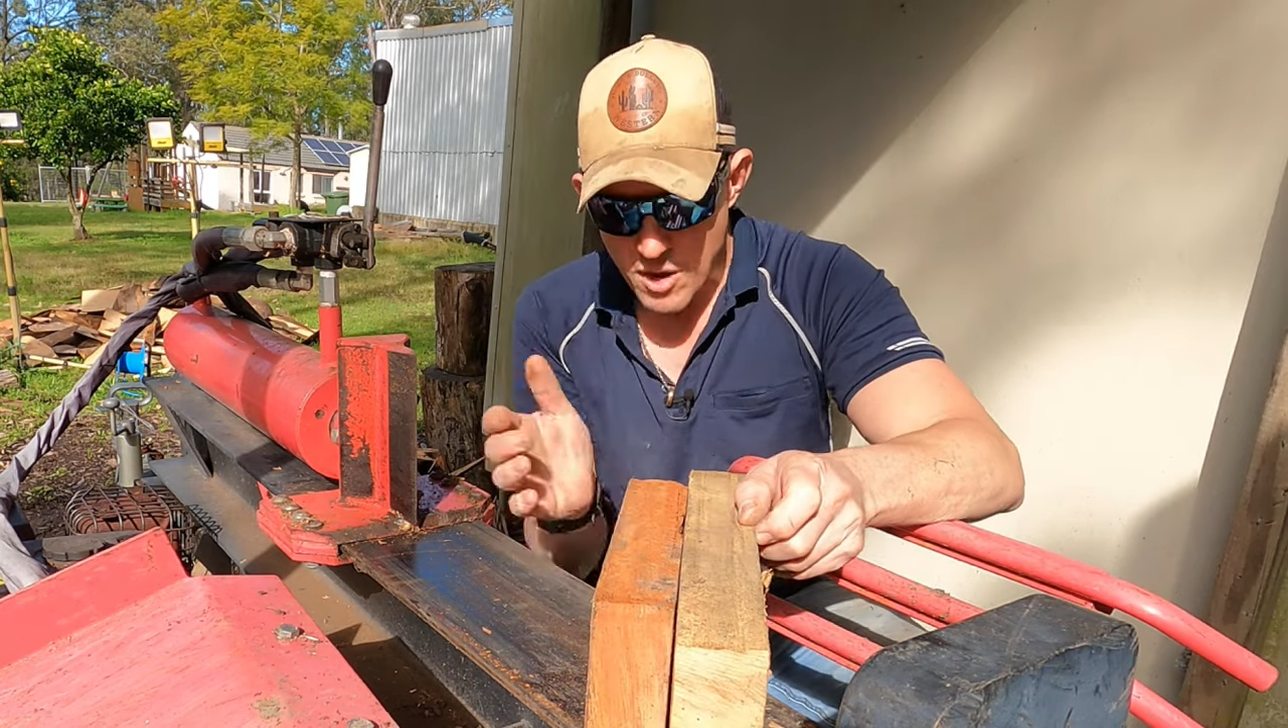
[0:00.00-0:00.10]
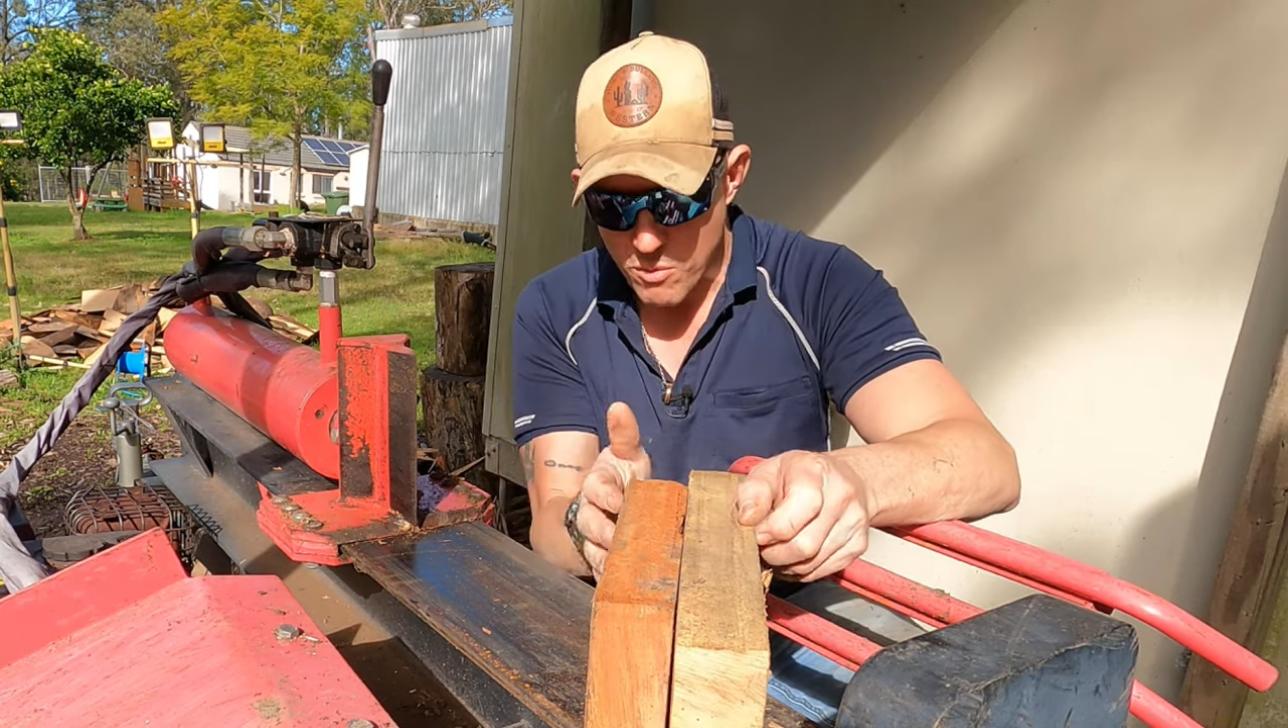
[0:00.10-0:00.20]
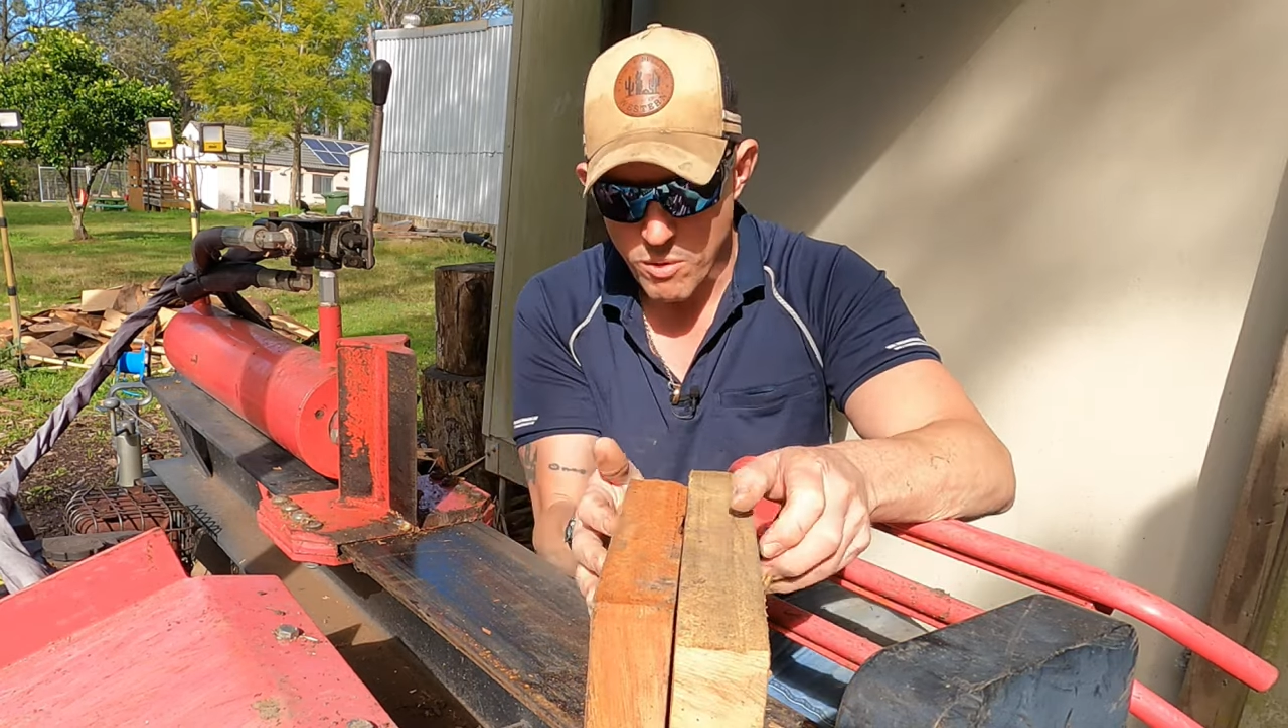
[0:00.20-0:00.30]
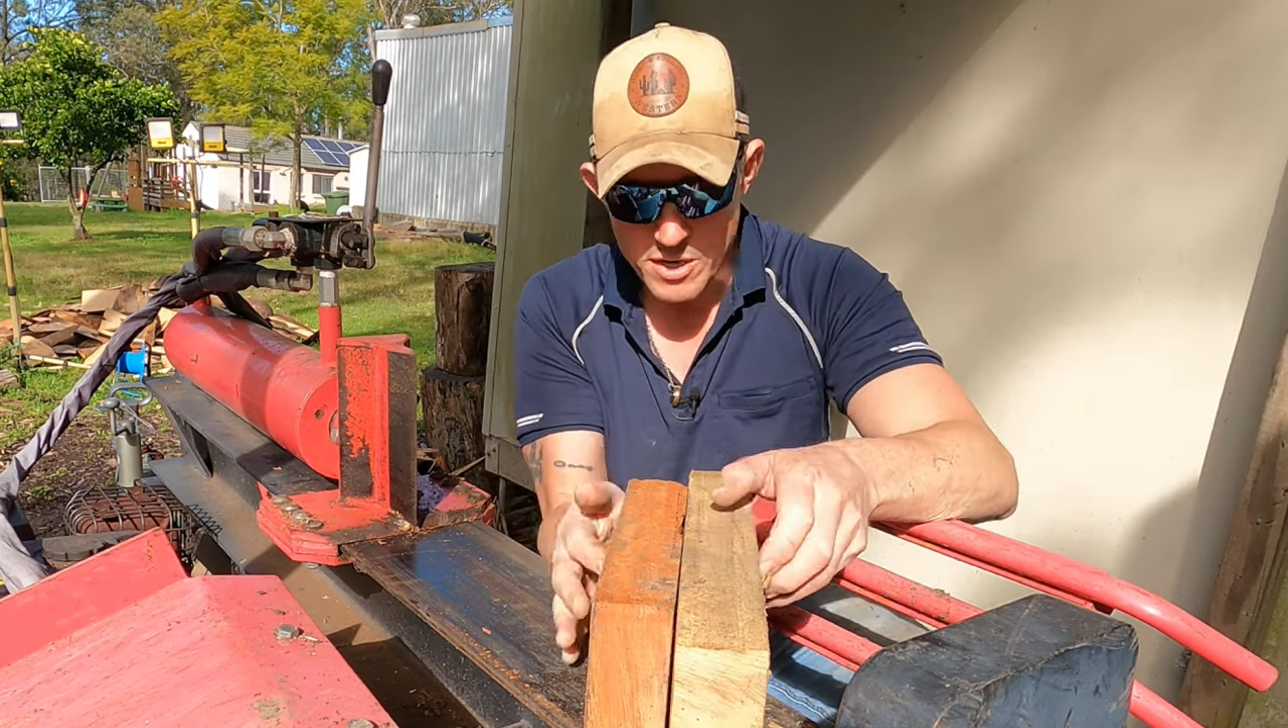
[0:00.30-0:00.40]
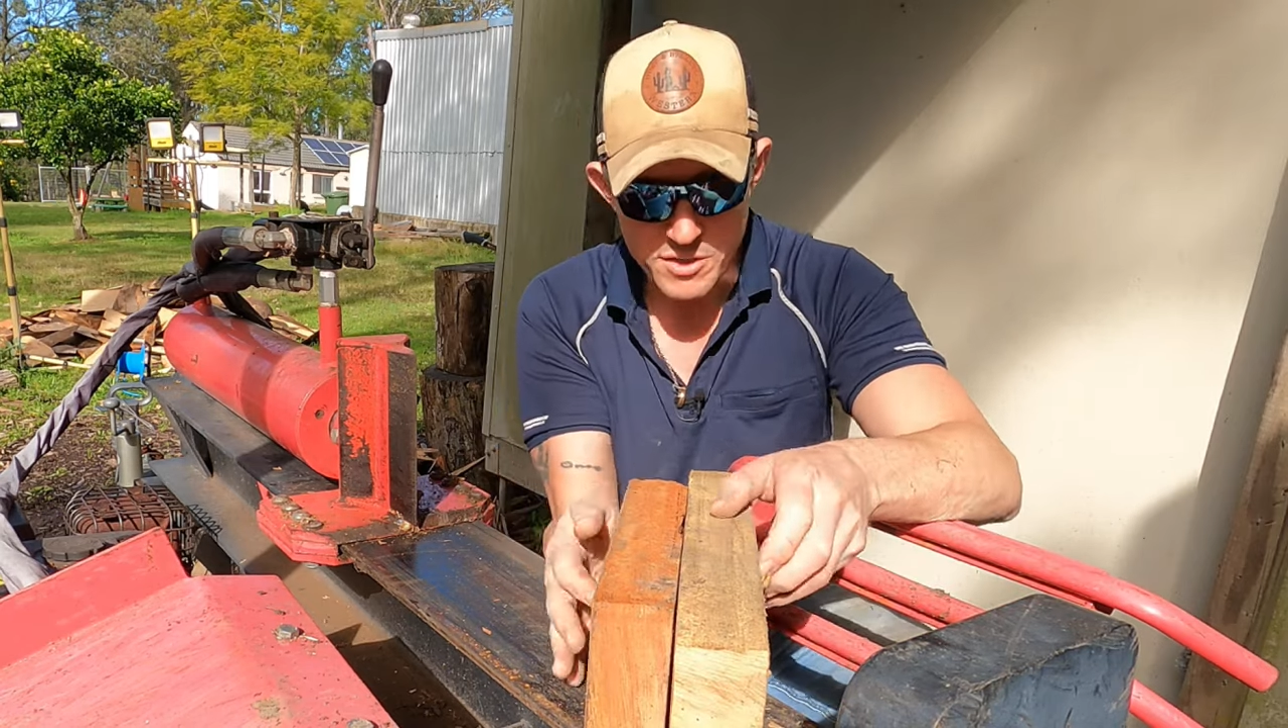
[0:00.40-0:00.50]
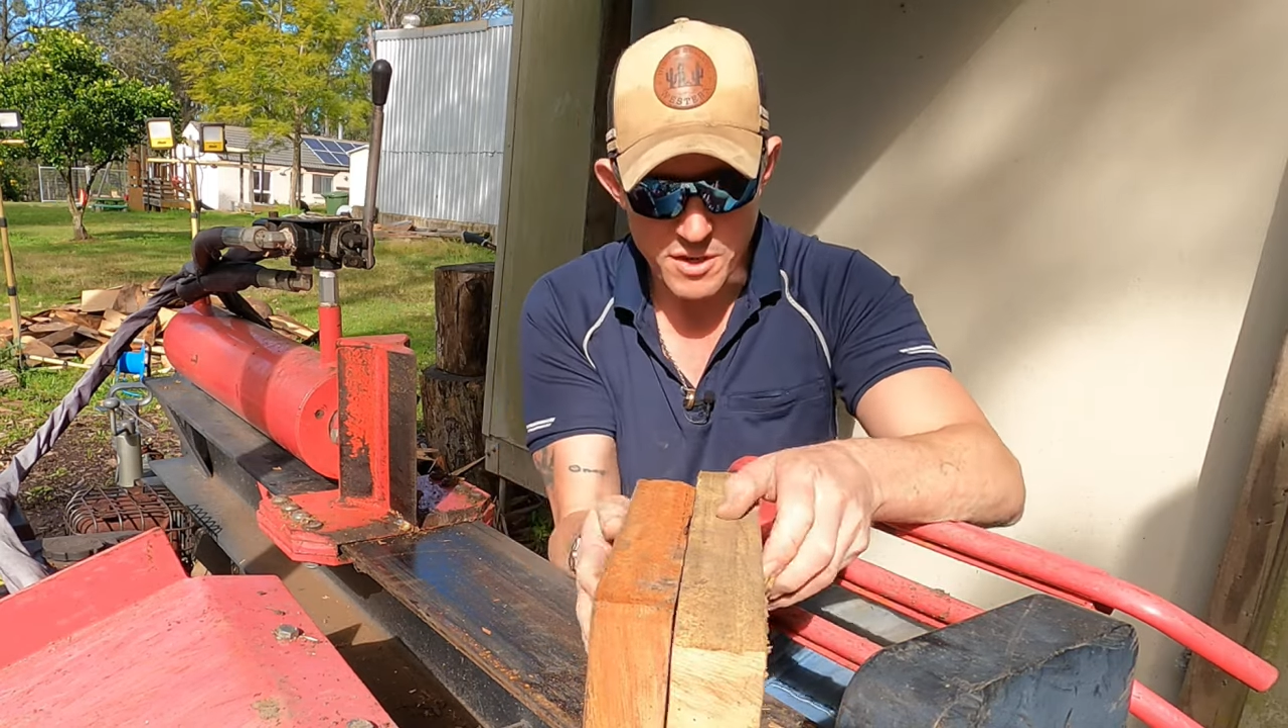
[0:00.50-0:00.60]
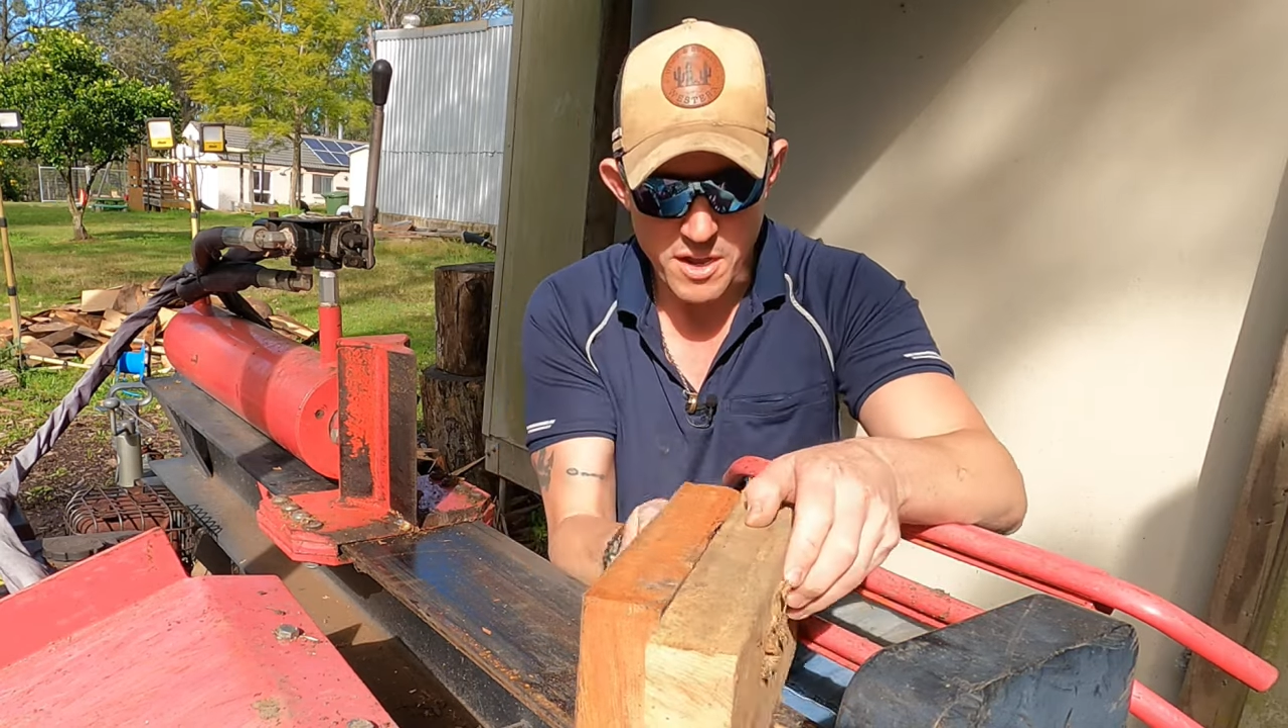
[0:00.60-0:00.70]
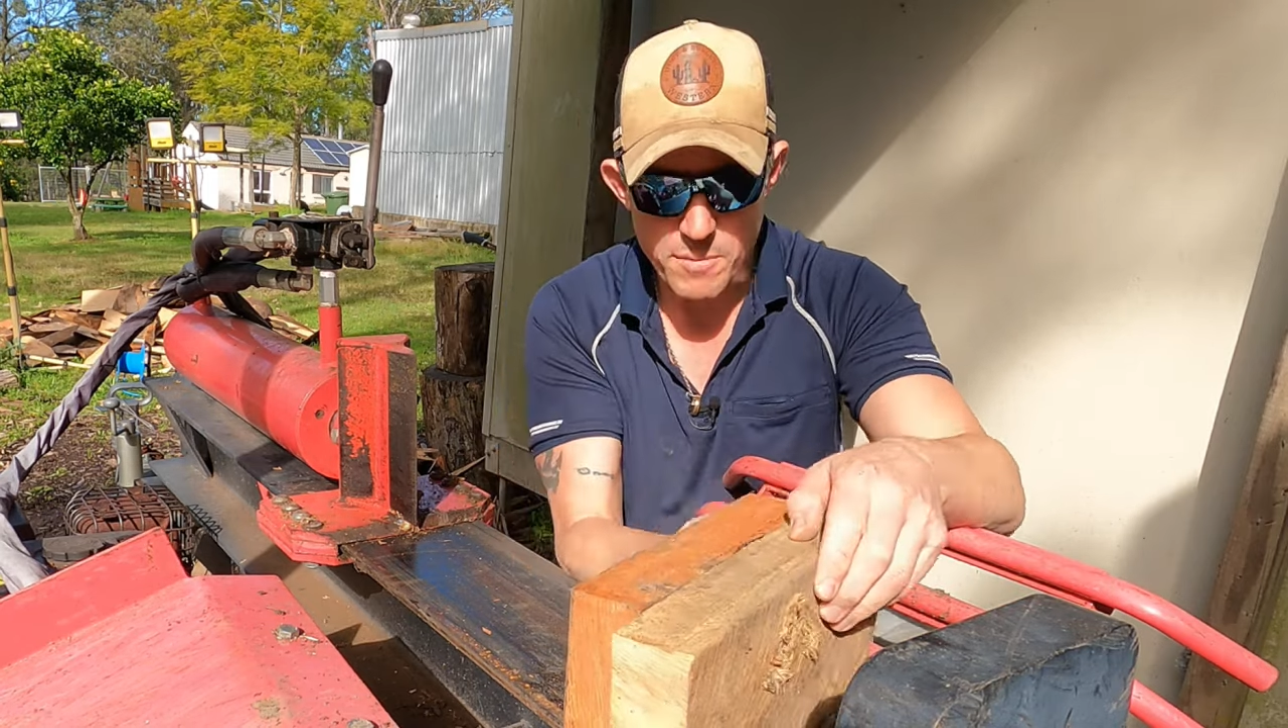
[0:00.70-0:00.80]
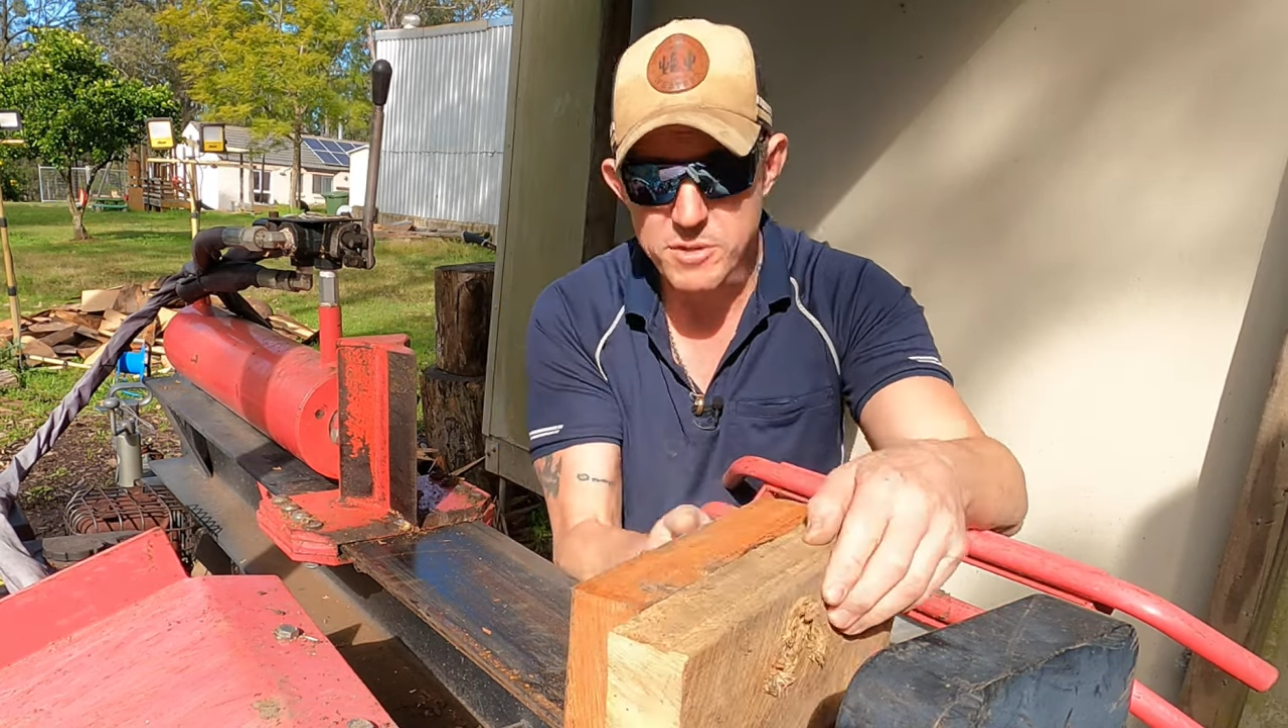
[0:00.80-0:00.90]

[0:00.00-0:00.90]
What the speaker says: wedge to come,